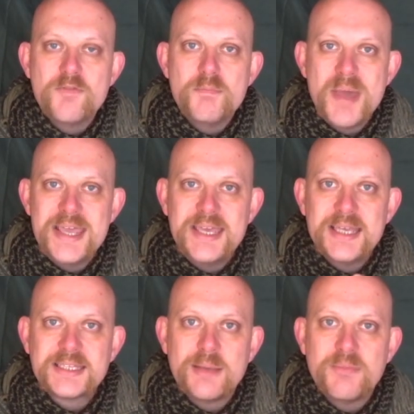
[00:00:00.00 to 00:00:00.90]
of
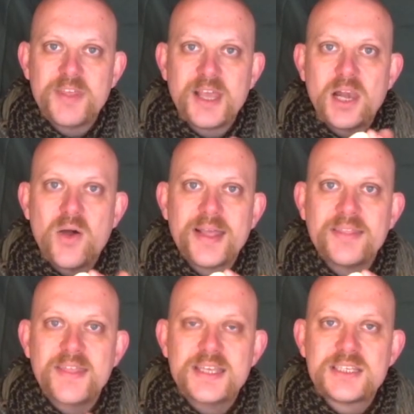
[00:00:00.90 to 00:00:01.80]
making something
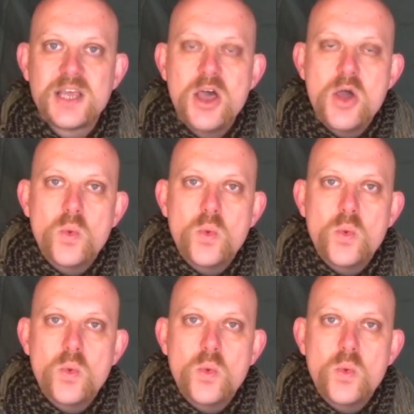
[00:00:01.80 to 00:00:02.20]
like this